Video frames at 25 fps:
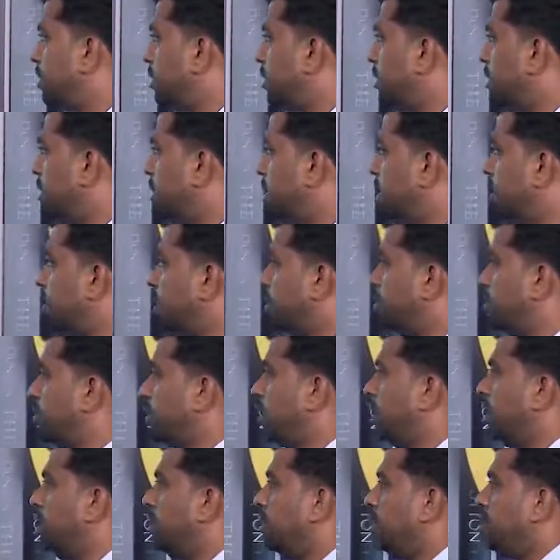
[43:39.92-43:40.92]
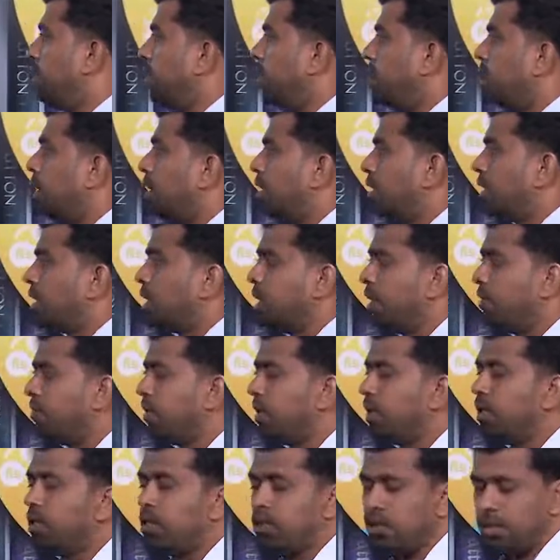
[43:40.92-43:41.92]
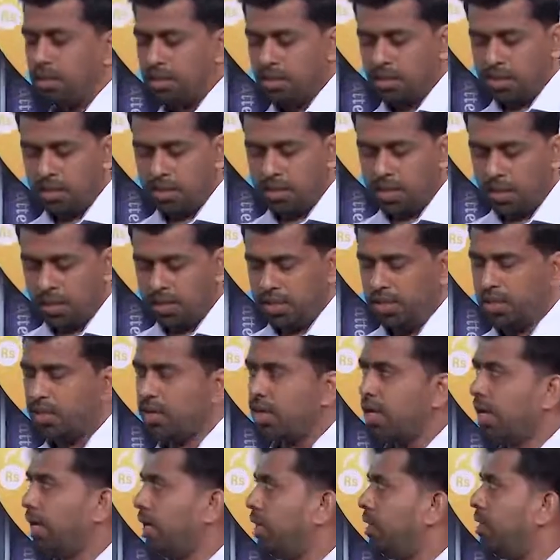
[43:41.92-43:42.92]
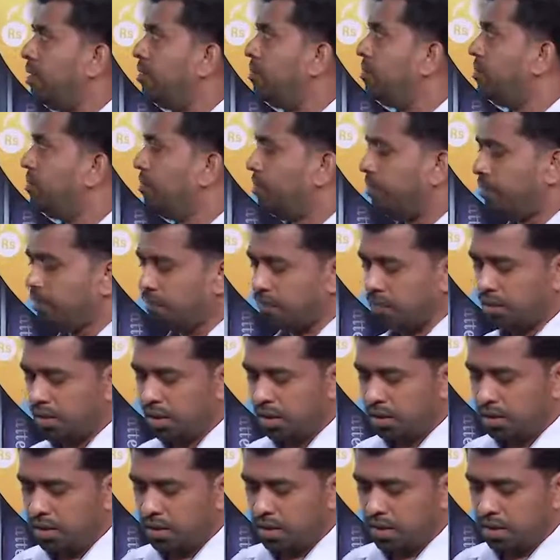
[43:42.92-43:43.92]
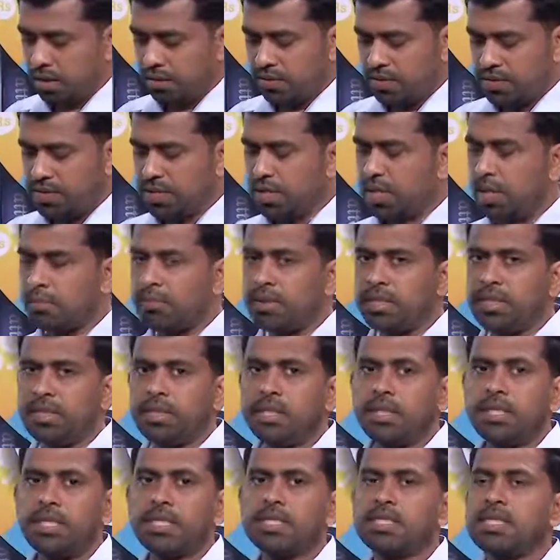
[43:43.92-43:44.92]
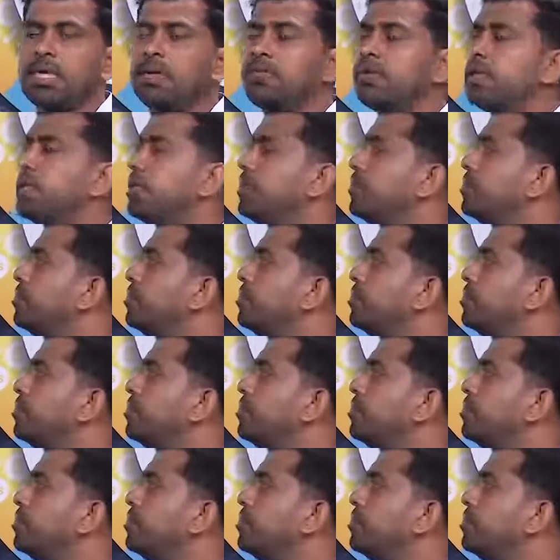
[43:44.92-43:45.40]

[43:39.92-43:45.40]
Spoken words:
third option on the given dotted line. Question number 37.